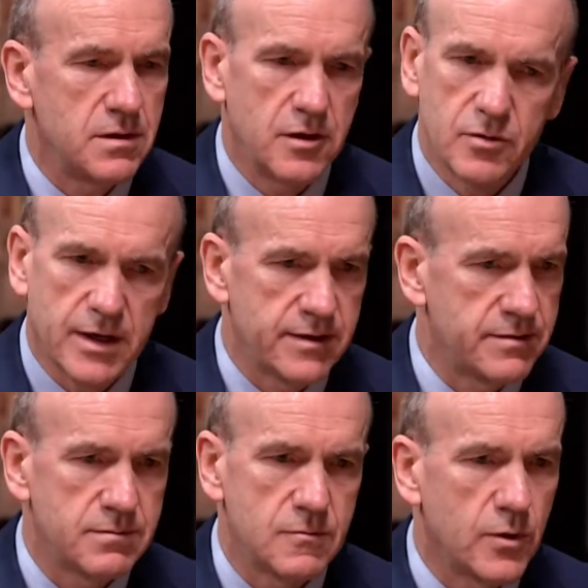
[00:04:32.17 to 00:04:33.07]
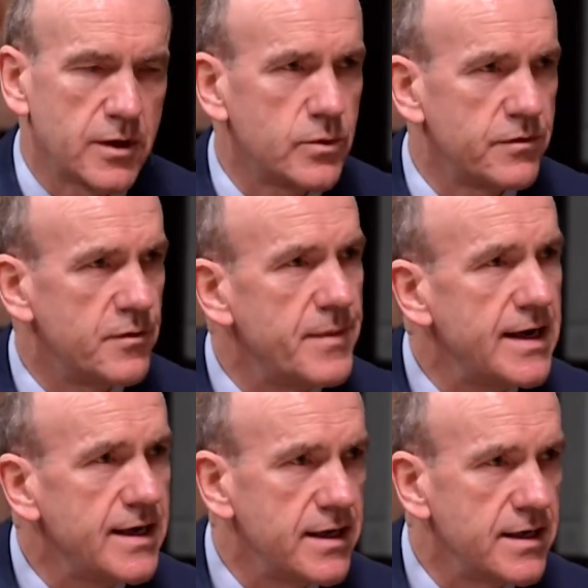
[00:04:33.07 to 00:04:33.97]
who I worked with for
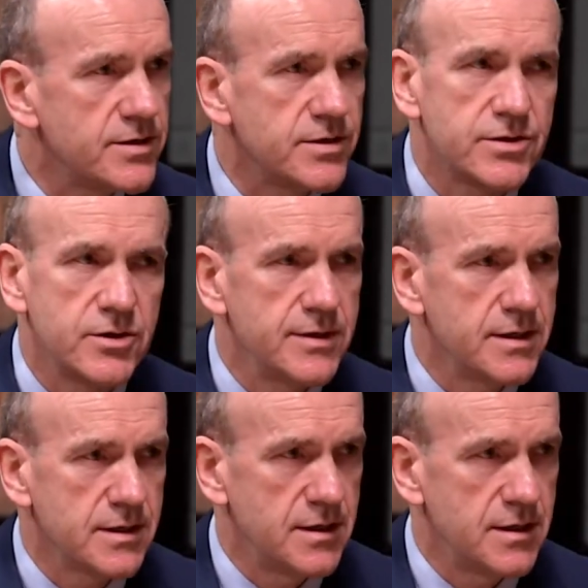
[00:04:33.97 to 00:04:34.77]
many years, is doing a,